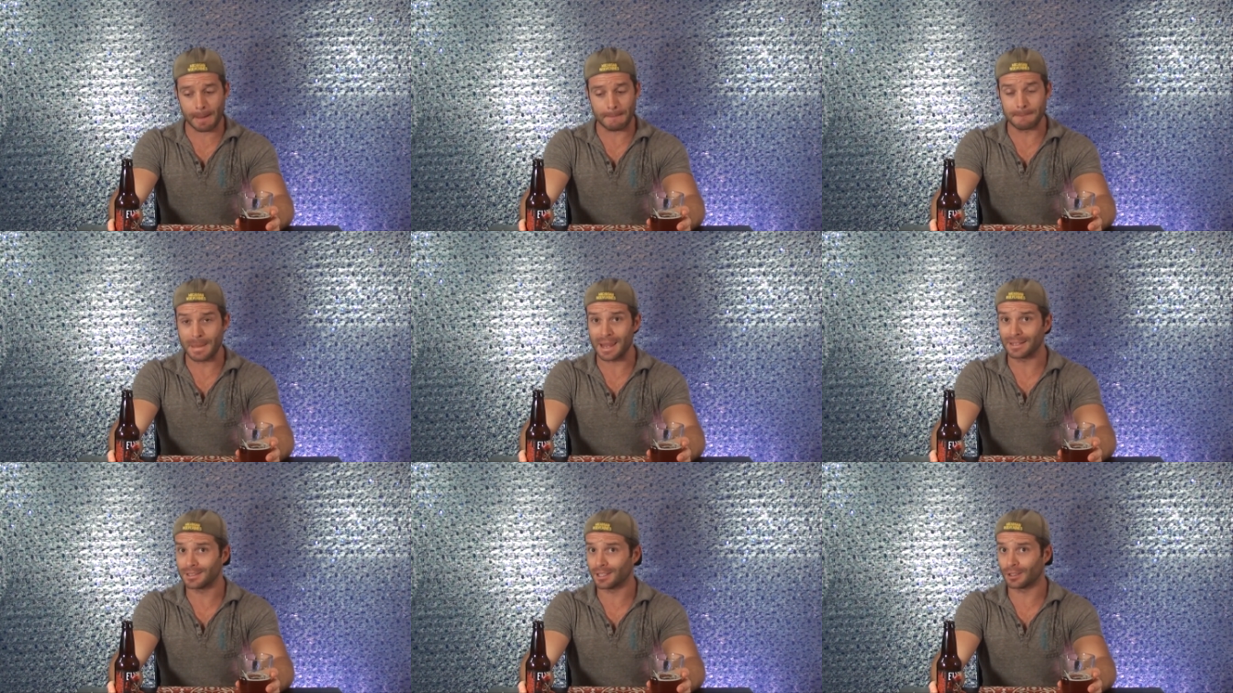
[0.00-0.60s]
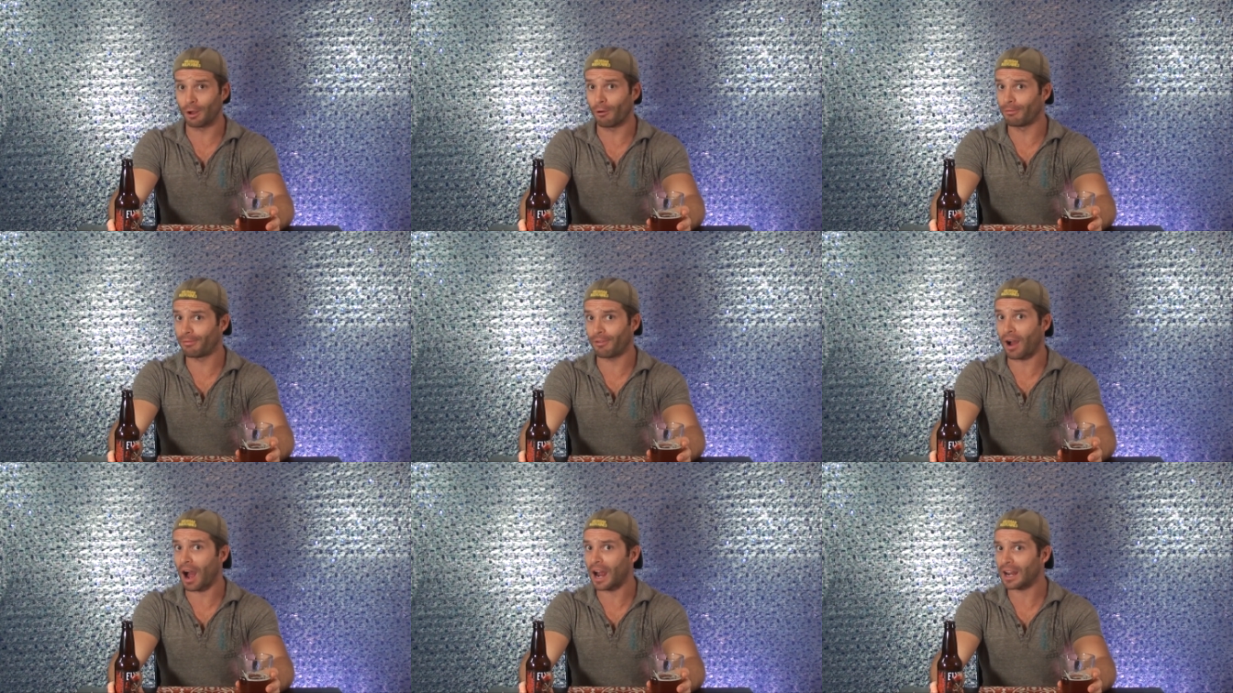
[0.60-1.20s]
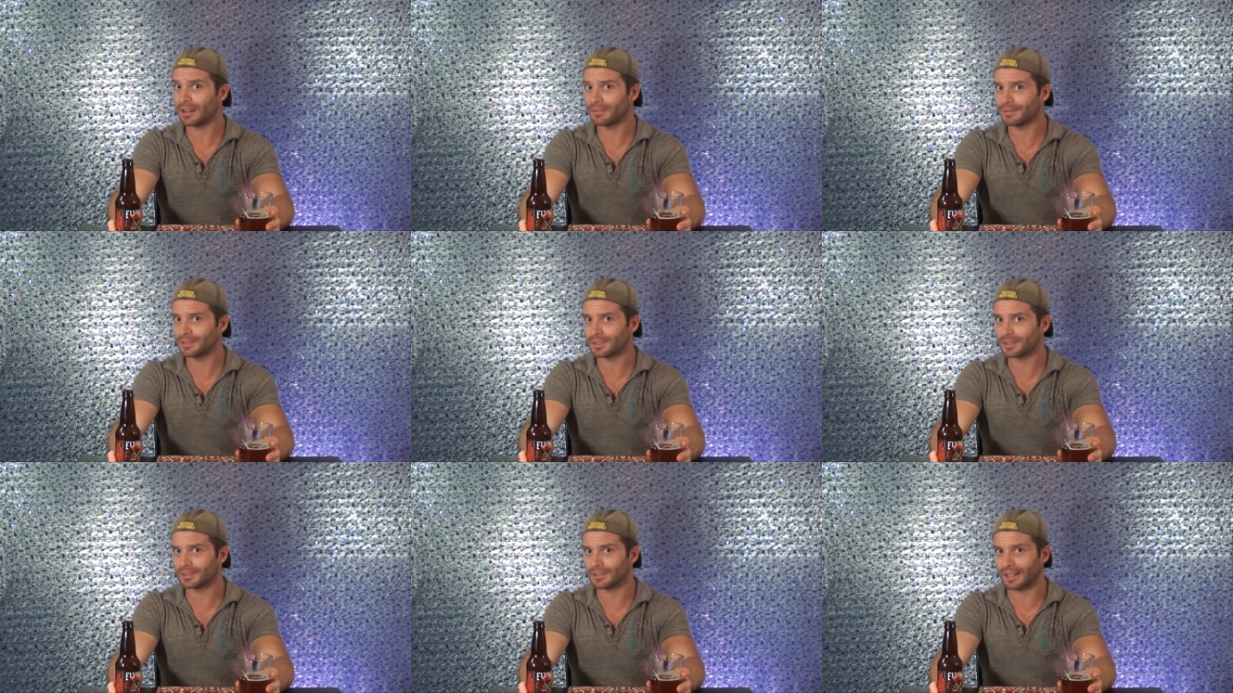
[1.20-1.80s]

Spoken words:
mid to low 5s.